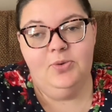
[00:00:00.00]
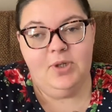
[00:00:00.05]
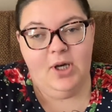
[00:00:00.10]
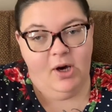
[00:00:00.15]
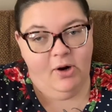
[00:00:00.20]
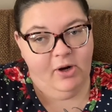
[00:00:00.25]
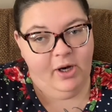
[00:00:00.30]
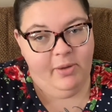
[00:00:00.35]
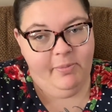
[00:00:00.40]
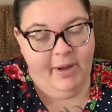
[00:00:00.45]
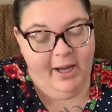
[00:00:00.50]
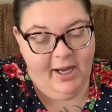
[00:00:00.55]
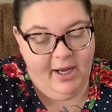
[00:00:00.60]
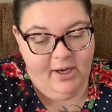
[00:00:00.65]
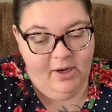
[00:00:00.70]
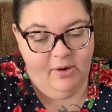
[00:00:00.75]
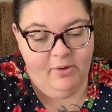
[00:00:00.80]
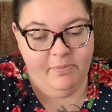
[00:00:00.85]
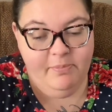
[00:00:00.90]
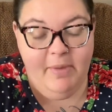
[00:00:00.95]
talk
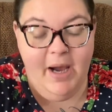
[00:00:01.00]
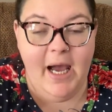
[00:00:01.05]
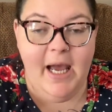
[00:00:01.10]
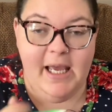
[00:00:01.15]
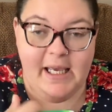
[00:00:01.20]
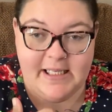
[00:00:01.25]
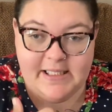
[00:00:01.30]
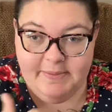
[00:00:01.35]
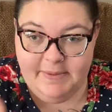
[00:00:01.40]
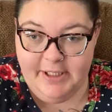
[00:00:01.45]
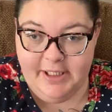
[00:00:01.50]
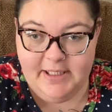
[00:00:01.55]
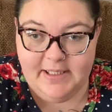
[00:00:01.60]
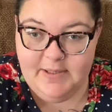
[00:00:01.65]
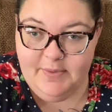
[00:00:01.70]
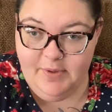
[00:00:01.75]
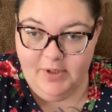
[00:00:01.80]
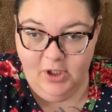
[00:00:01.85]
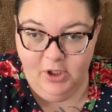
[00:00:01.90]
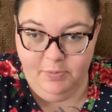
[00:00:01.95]
about my
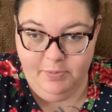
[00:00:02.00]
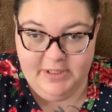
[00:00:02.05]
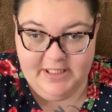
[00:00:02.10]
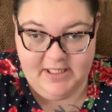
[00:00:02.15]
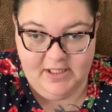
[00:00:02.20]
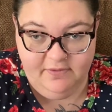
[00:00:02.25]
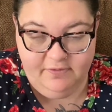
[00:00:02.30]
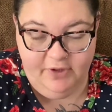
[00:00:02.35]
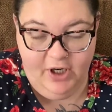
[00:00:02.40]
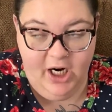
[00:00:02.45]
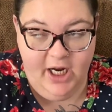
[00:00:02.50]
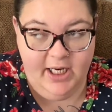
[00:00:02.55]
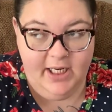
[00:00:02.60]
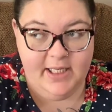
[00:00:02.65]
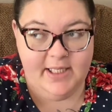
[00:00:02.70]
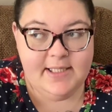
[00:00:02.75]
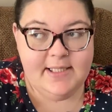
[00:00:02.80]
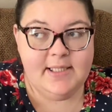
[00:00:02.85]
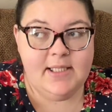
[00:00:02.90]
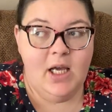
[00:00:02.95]
experience with lupus
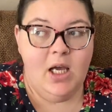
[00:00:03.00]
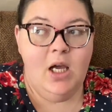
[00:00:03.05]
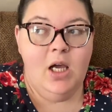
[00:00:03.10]
nephritis.